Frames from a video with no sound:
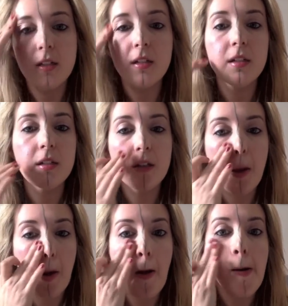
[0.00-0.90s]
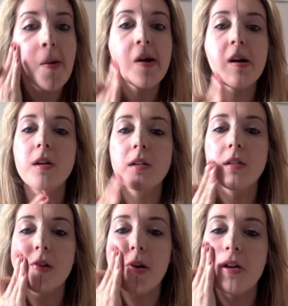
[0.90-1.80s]

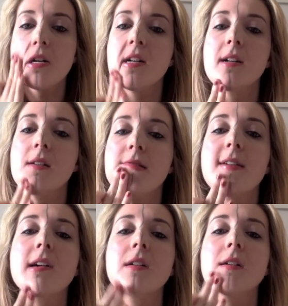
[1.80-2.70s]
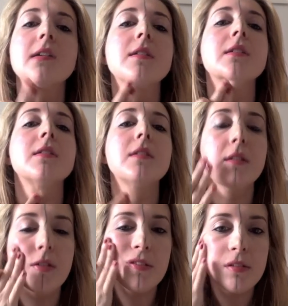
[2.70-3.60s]

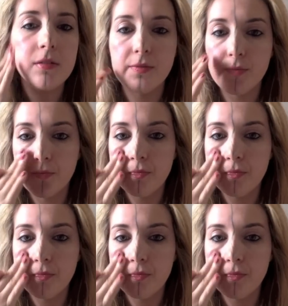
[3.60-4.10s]
Nobody speaks.